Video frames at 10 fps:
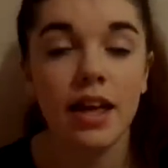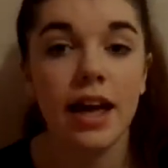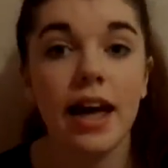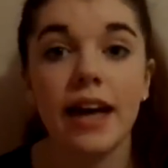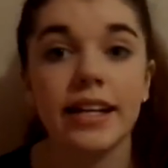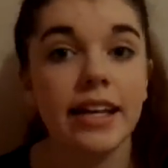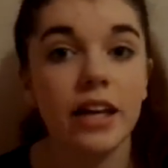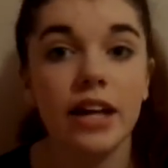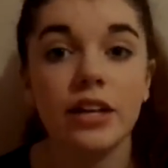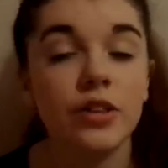any
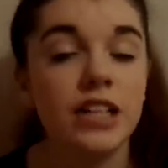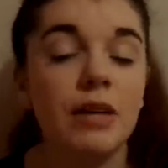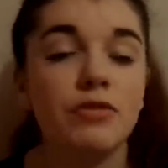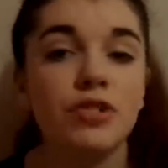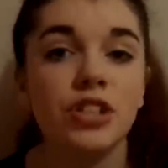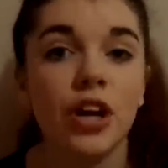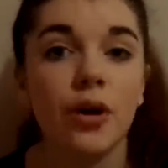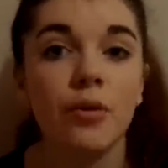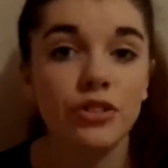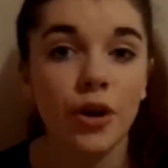other type of
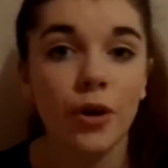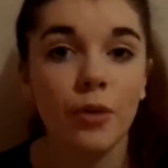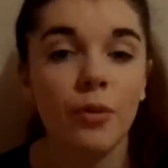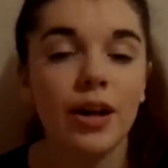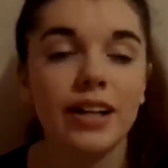video. So